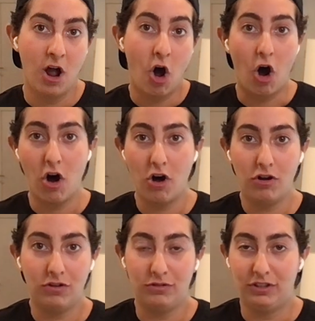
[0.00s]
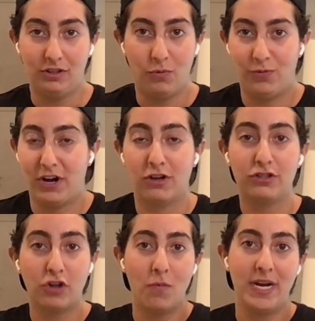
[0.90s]
There are
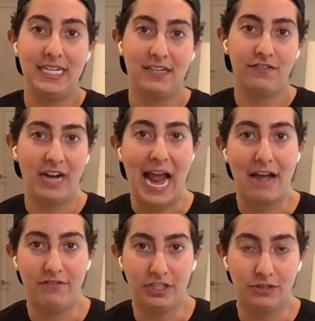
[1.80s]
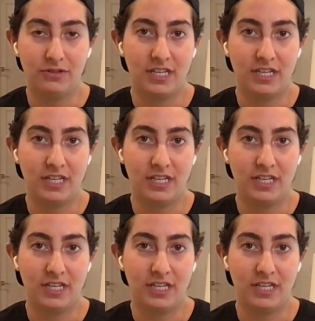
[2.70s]
so many different avenues